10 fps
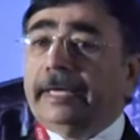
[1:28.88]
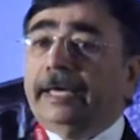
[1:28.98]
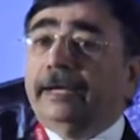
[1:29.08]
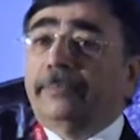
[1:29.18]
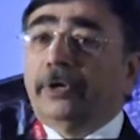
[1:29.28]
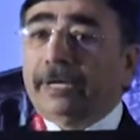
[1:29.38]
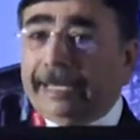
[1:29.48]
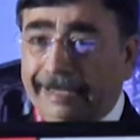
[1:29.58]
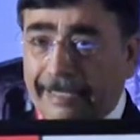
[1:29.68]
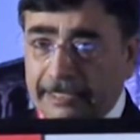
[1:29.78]
gear your
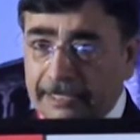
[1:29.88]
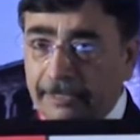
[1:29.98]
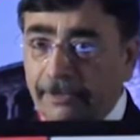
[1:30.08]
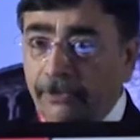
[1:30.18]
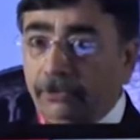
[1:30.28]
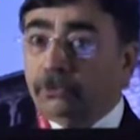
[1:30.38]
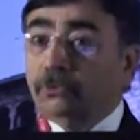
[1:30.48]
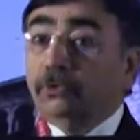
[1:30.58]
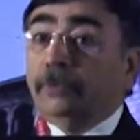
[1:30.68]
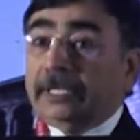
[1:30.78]
clinics
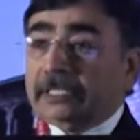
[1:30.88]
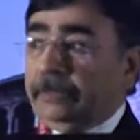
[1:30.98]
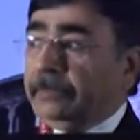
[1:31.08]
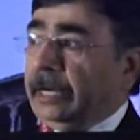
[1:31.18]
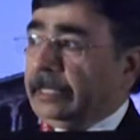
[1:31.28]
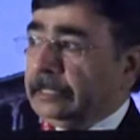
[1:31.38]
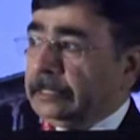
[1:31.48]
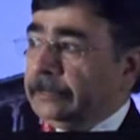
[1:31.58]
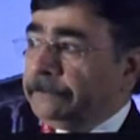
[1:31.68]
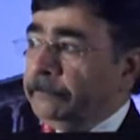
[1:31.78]
to do obesity
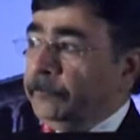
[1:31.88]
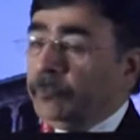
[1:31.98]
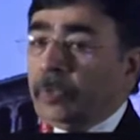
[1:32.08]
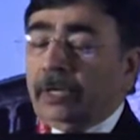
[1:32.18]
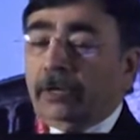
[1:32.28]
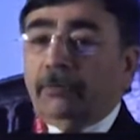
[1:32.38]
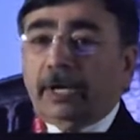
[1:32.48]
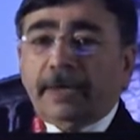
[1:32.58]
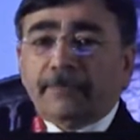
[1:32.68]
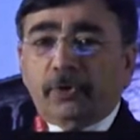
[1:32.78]
practice. Now
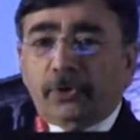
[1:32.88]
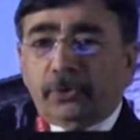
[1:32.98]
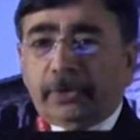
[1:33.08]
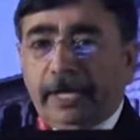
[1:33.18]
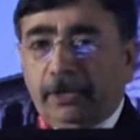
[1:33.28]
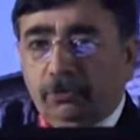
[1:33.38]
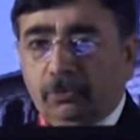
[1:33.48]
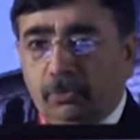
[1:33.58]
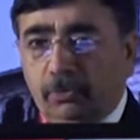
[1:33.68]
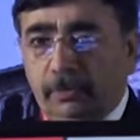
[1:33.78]
what I am going to take
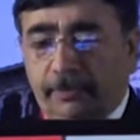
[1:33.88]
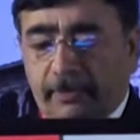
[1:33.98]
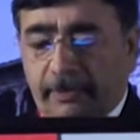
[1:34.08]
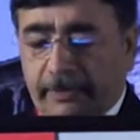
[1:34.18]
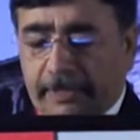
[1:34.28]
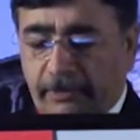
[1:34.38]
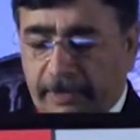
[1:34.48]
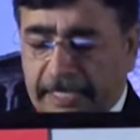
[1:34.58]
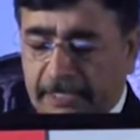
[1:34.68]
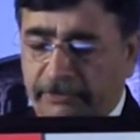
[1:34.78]
you through
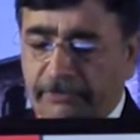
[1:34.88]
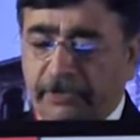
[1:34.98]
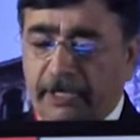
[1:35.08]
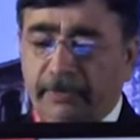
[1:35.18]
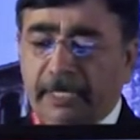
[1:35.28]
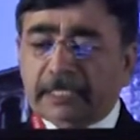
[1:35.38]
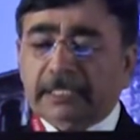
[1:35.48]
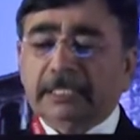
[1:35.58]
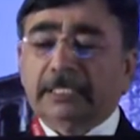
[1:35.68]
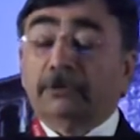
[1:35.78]
for the next 15
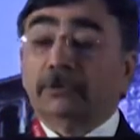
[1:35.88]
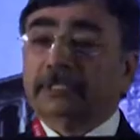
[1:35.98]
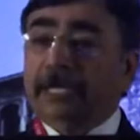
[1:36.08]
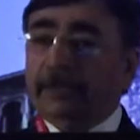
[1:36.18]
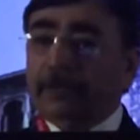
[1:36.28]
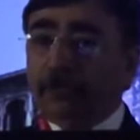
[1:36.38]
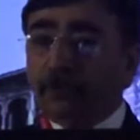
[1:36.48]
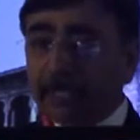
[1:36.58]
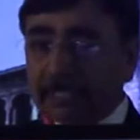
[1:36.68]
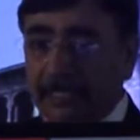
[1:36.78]
minutes is how to set up an
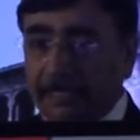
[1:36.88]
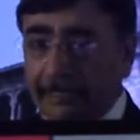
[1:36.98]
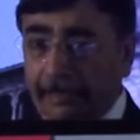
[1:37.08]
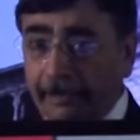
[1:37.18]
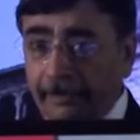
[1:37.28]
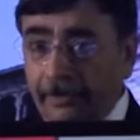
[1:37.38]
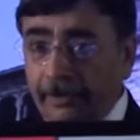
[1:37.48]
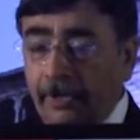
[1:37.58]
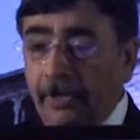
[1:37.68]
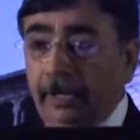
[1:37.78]
obesity clinic.
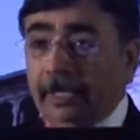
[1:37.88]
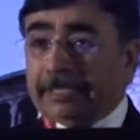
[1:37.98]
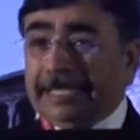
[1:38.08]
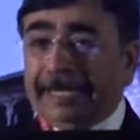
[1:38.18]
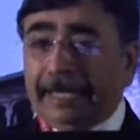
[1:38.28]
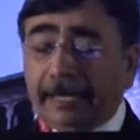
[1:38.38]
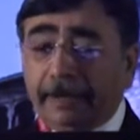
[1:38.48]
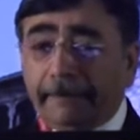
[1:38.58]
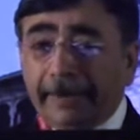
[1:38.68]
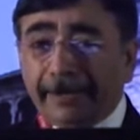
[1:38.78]

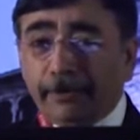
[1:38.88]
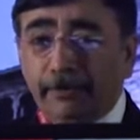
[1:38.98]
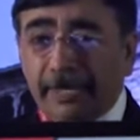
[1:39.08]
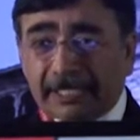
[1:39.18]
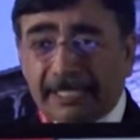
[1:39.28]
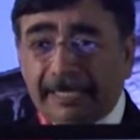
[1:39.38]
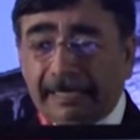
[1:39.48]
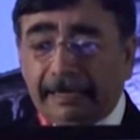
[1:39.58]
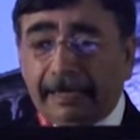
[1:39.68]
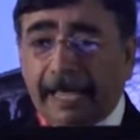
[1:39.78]
Setting up an
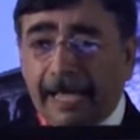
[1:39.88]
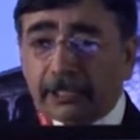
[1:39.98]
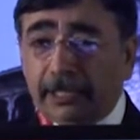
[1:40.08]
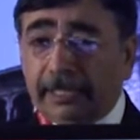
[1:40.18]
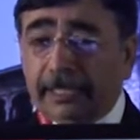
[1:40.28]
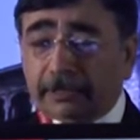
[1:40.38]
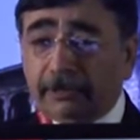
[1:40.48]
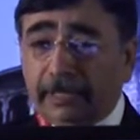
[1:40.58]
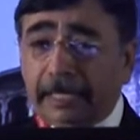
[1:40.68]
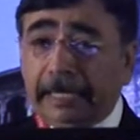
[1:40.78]
obesity clinic actually
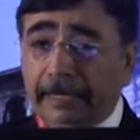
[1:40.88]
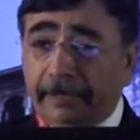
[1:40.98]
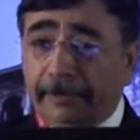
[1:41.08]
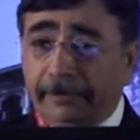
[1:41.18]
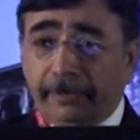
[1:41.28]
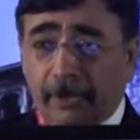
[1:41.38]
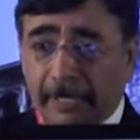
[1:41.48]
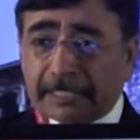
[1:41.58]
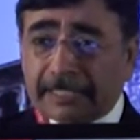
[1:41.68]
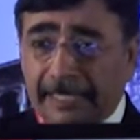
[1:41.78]
does not need a
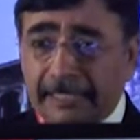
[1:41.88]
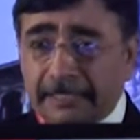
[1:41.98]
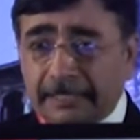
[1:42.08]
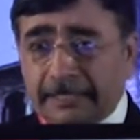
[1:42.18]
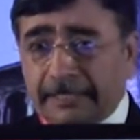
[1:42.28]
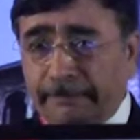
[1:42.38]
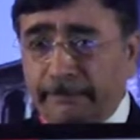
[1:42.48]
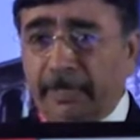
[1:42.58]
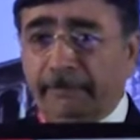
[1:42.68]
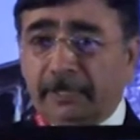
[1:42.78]
rocket science. It's
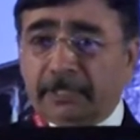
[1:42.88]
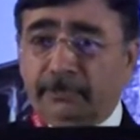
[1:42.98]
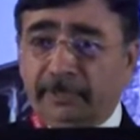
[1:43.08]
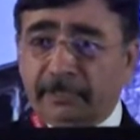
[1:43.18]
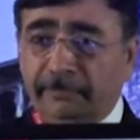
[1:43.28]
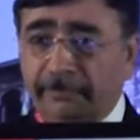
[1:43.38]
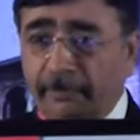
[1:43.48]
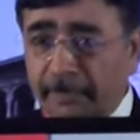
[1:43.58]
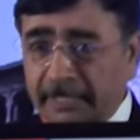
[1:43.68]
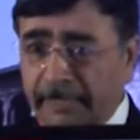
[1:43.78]
simple principles
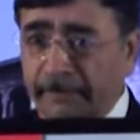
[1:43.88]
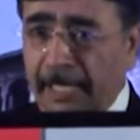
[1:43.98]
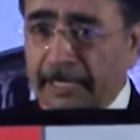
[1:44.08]
of obesity